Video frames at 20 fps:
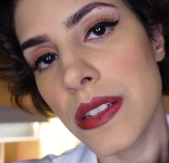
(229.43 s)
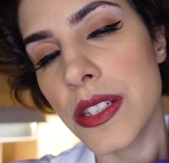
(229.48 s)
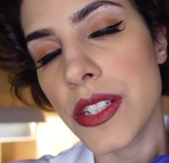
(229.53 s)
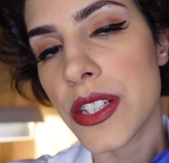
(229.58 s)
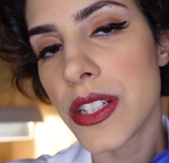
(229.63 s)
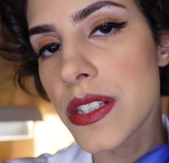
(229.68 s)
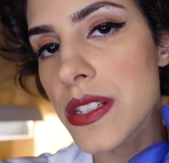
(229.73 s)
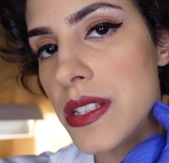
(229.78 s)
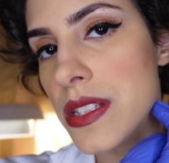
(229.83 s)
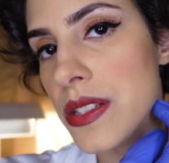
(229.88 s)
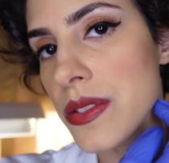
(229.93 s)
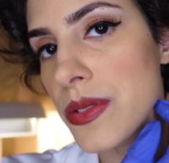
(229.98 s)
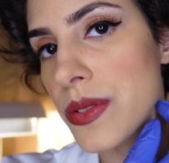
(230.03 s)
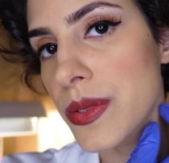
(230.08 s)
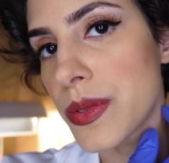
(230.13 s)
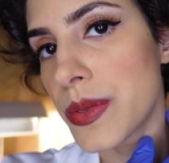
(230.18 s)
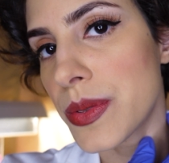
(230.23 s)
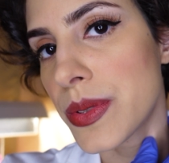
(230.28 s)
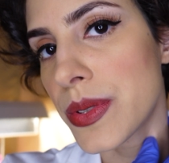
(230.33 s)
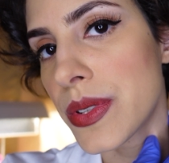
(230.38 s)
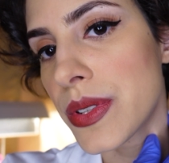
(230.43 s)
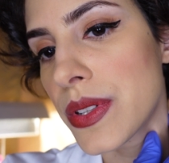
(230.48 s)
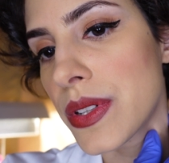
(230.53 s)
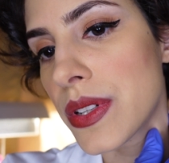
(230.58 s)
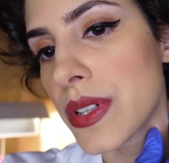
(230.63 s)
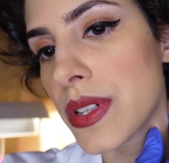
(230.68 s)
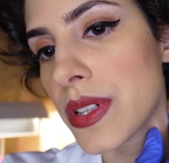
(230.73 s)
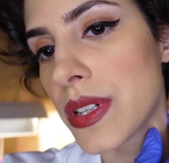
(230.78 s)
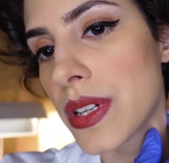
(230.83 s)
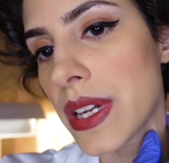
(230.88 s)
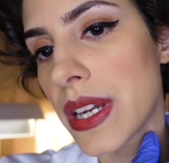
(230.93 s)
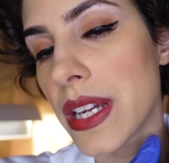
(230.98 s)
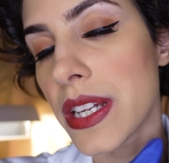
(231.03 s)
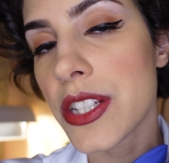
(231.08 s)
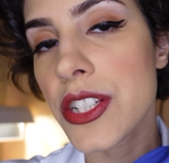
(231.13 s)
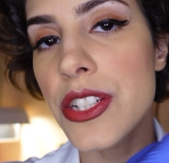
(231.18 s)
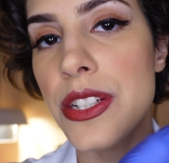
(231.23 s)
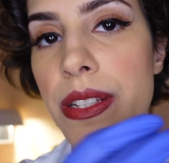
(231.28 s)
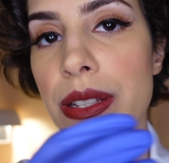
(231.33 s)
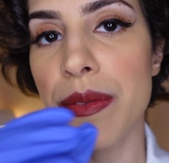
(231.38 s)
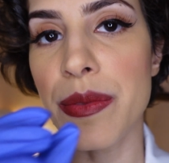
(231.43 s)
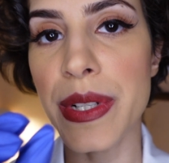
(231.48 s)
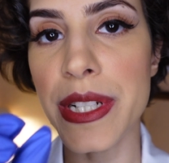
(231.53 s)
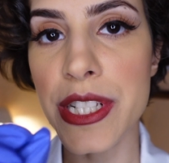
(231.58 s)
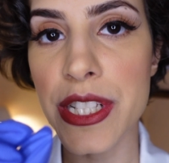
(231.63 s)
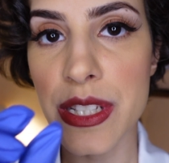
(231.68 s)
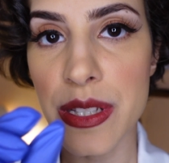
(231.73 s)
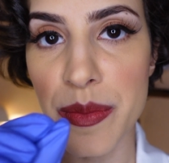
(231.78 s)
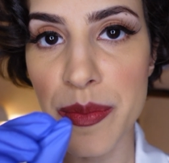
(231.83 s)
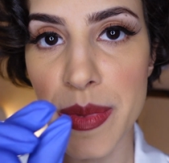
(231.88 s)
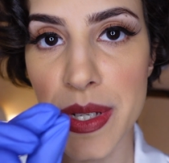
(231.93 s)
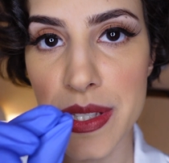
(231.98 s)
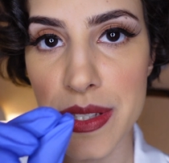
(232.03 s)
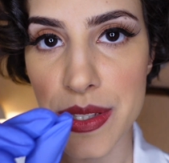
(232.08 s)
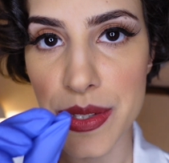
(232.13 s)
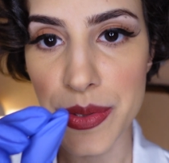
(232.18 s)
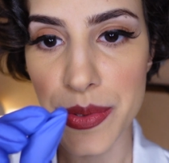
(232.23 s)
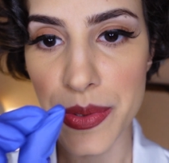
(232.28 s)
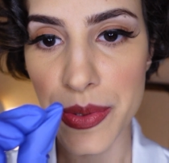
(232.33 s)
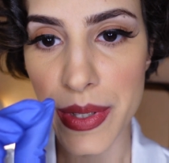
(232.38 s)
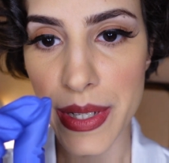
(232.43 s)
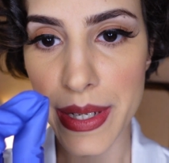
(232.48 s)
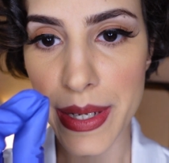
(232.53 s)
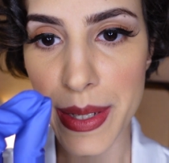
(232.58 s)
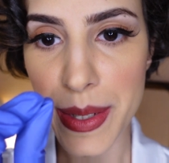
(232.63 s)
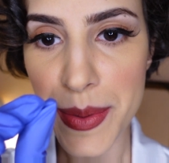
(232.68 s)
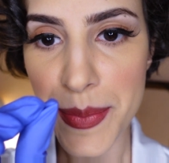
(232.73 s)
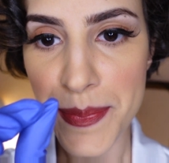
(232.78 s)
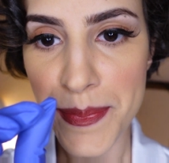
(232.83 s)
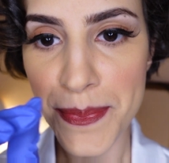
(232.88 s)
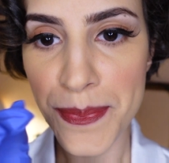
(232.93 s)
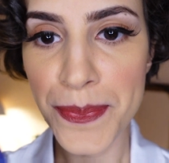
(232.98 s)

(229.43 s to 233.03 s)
just to actually reach the muscle, okay? I'm